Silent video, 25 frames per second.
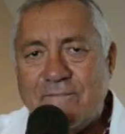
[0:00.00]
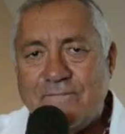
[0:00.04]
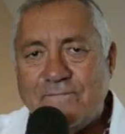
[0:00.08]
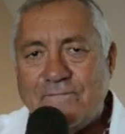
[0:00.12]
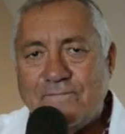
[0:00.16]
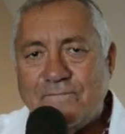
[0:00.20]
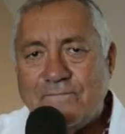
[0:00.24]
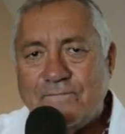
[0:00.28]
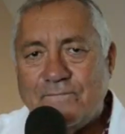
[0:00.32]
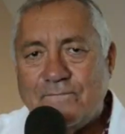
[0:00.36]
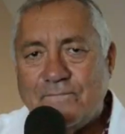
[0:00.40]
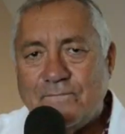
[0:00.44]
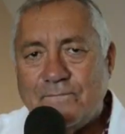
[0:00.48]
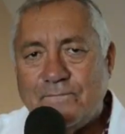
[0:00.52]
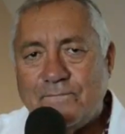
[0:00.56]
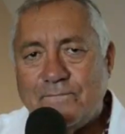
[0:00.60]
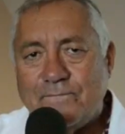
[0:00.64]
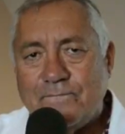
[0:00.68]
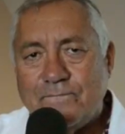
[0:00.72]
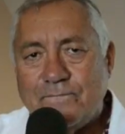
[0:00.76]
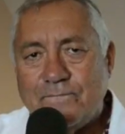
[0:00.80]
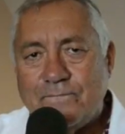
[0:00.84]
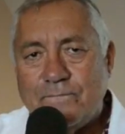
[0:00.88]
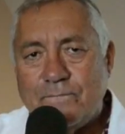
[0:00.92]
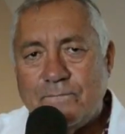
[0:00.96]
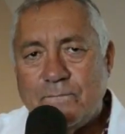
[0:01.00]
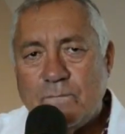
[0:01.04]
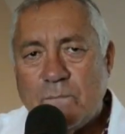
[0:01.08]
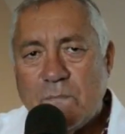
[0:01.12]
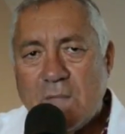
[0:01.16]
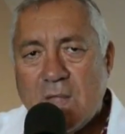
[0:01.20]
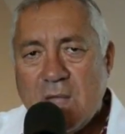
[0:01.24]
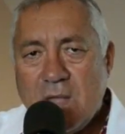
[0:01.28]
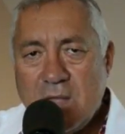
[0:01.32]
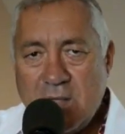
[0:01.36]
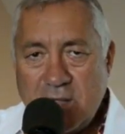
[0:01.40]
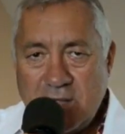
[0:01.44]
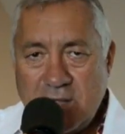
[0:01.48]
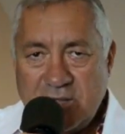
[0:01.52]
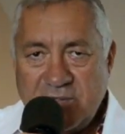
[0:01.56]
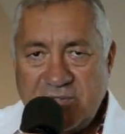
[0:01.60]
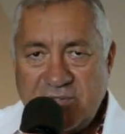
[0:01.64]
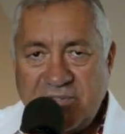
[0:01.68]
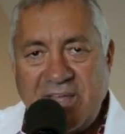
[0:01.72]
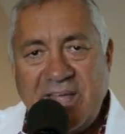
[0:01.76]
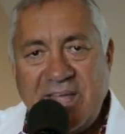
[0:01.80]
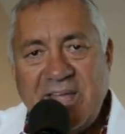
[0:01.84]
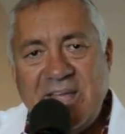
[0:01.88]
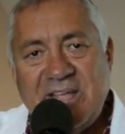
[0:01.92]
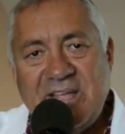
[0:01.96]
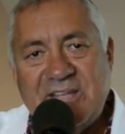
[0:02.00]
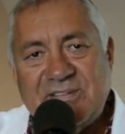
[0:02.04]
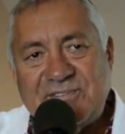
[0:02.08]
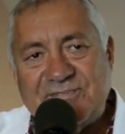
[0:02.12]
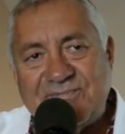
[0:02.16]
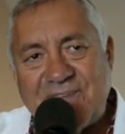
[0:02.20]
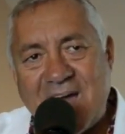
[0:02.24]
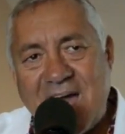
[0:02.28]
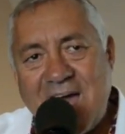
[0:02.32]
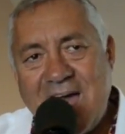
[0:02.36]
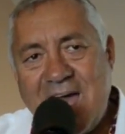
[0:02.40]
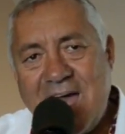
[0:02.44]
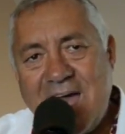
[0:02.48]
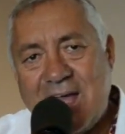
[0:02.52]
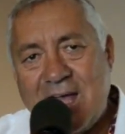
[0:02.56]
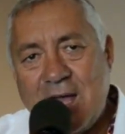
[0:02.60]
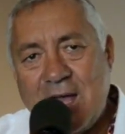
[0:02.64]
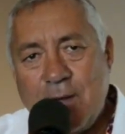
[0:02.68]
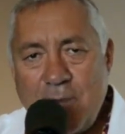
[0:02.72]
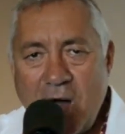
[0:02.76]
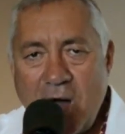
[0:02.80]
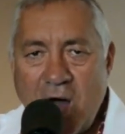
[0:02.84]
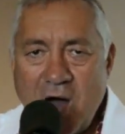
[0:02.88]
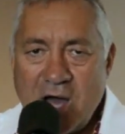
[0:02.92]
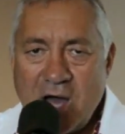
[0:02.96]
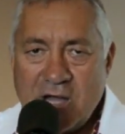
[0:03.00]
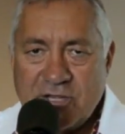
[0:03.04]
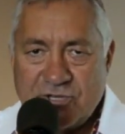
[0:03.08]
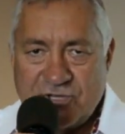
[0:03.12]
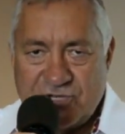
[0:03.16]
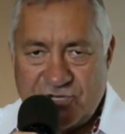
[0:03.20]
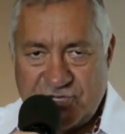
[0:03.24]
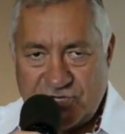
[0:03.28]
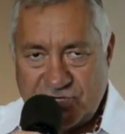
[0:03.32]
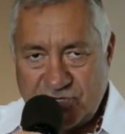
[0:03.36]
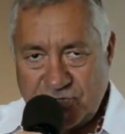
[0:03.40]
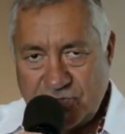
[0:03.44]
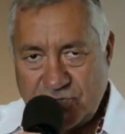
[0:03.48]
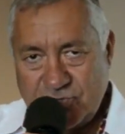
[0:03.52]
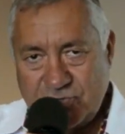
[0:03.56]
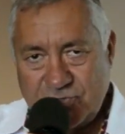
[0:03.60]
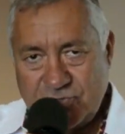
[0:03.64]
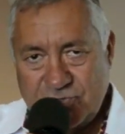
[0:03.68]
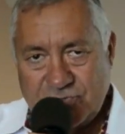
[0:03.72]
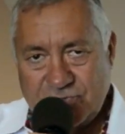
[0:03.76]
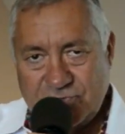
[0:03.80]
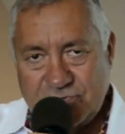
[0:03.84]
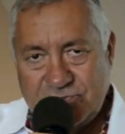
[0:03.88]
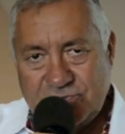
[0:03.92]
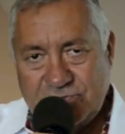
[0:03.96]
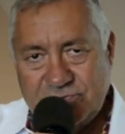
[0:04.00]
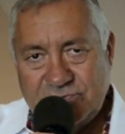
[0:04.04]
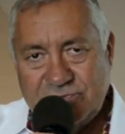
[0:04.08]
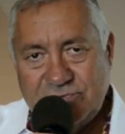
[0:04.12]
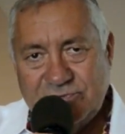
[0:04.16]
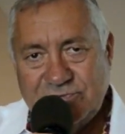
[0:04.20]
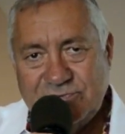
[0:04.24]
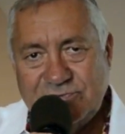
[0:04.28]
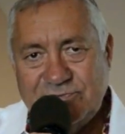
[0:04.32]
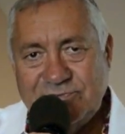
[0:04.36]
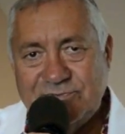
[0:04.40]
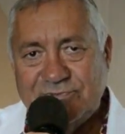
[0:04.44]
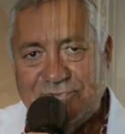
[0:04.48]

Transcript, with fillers: Here he is singing New York, New York in a video from his own YouTube channel.